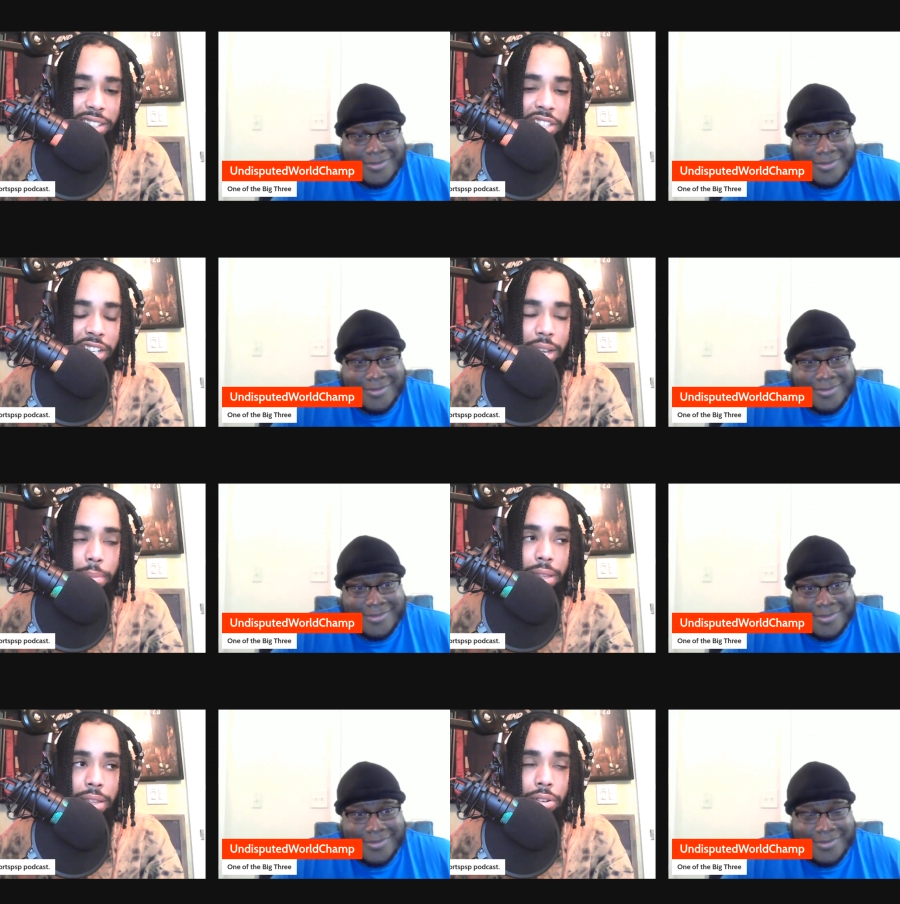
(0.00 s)

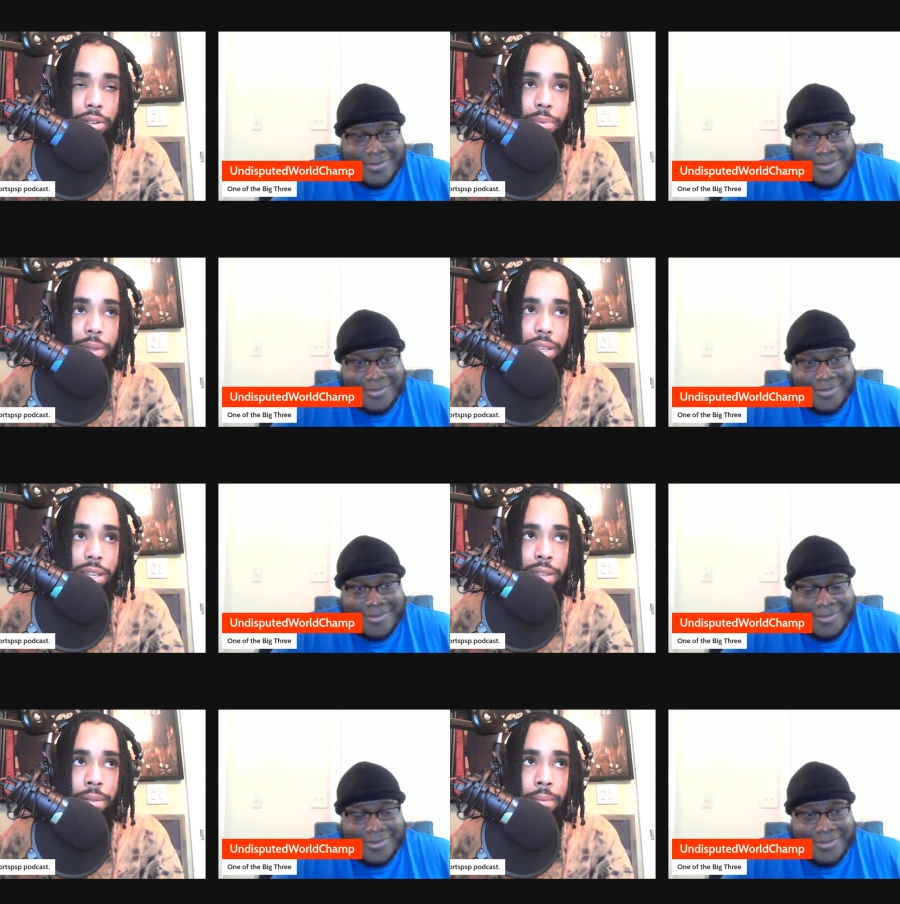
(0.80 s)
Speaker 1: champ in your
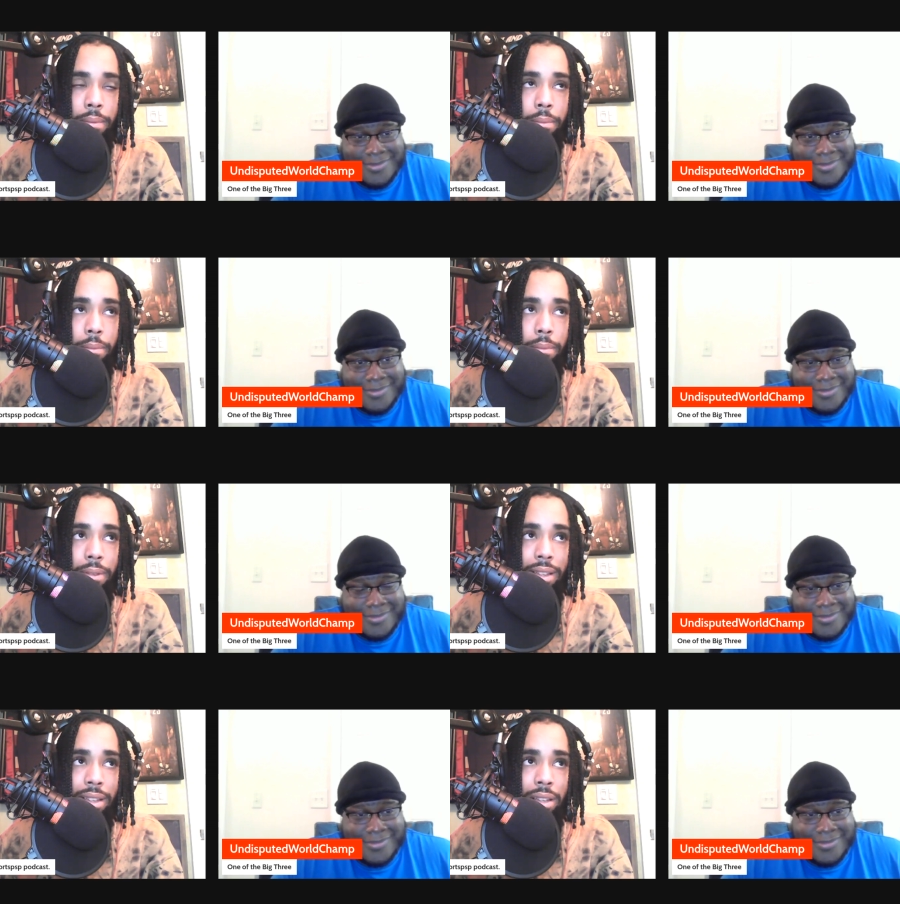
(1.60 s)
opinion
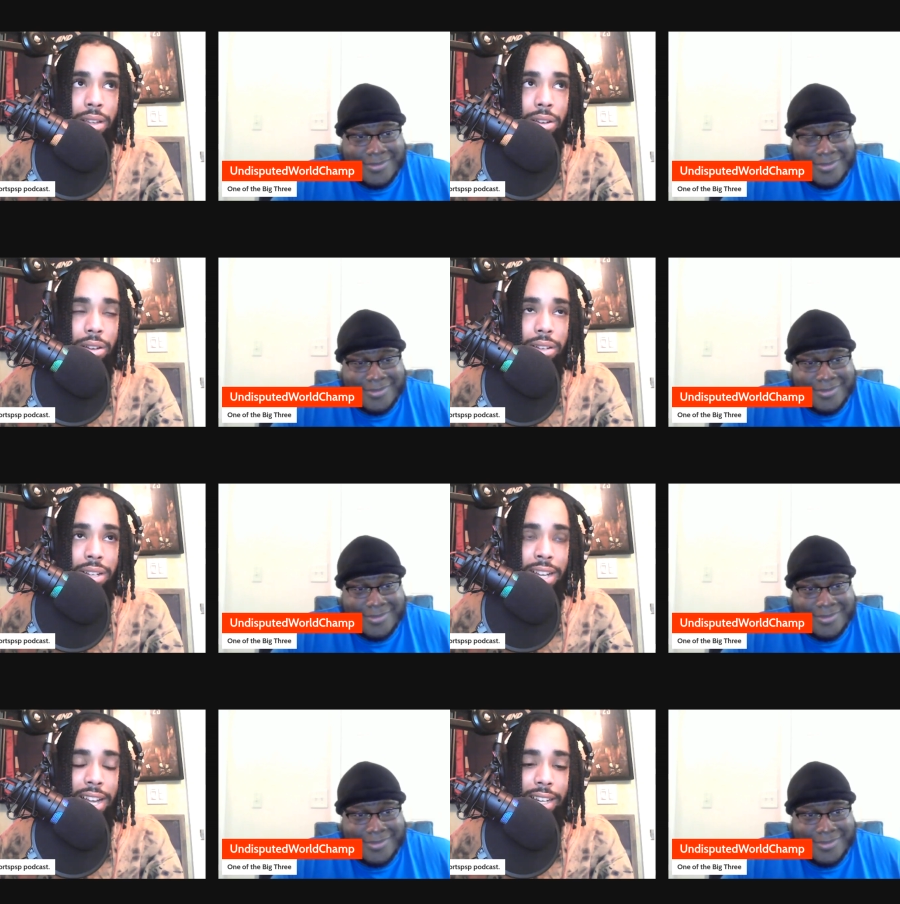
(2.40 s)

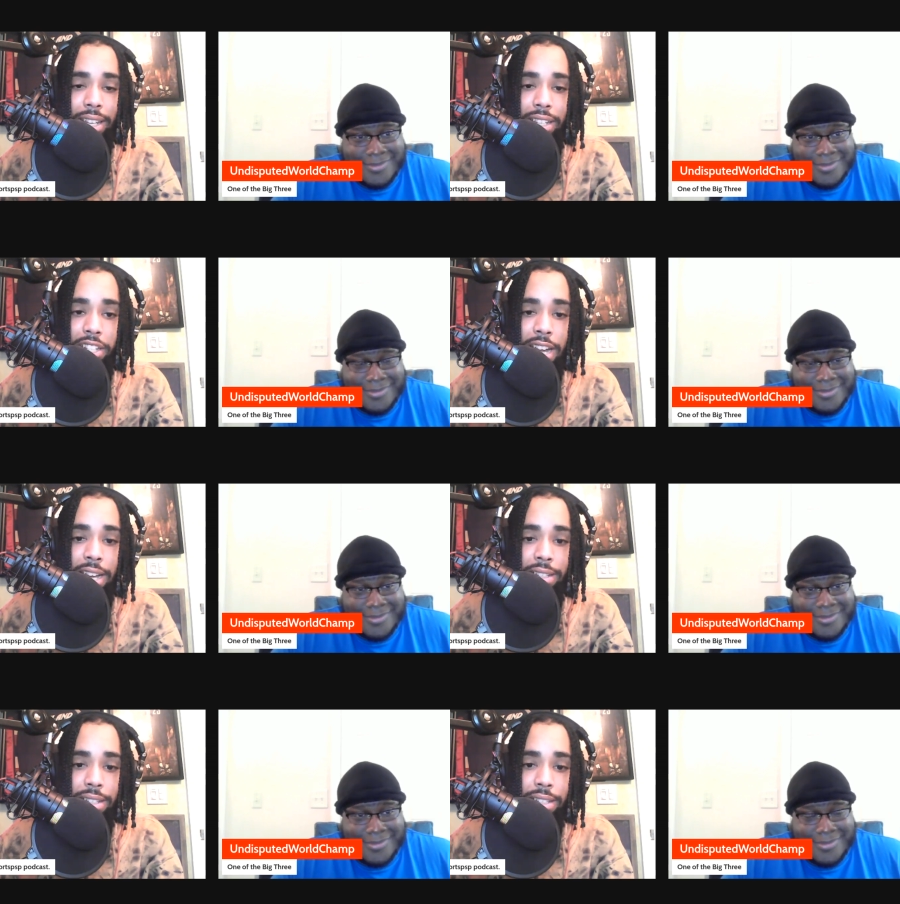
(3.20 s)
kind of like the
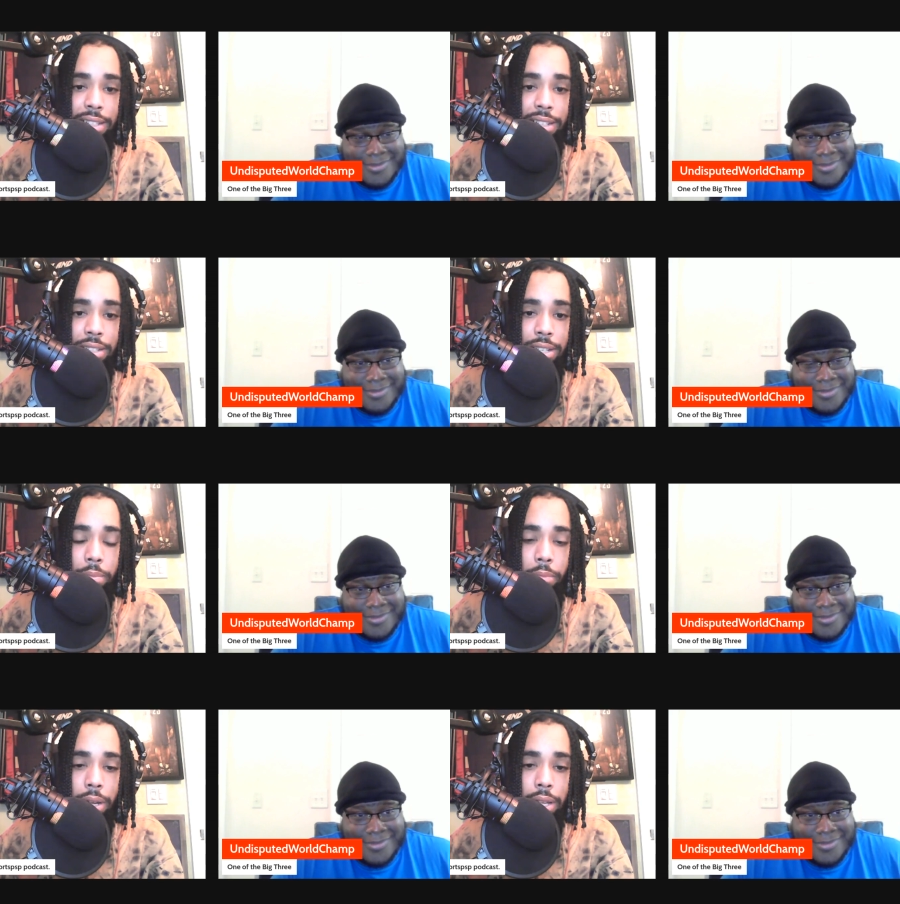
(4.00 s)
jacksons in
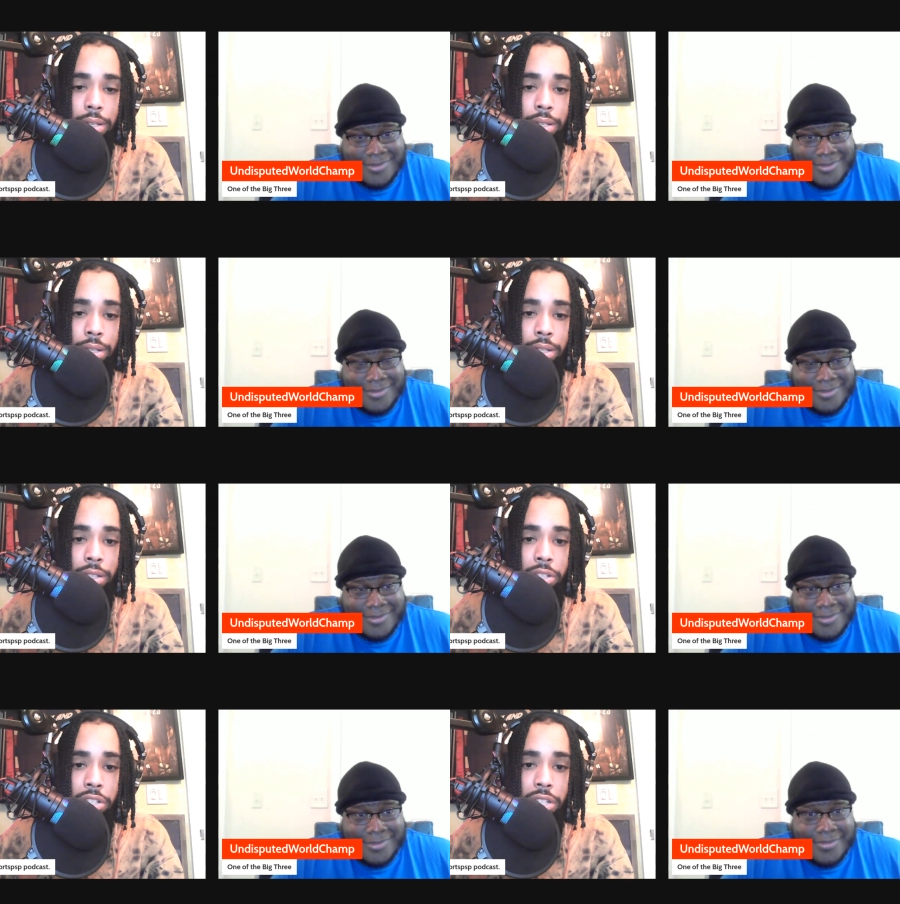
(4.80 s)
some ways
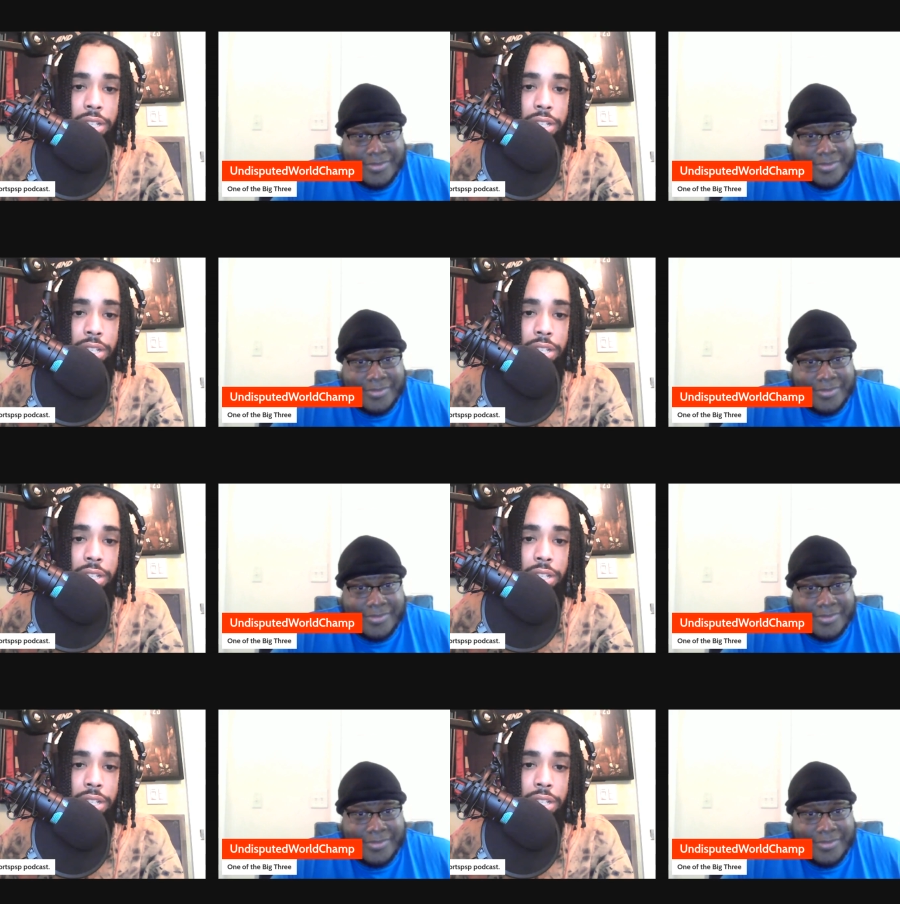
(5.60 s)
just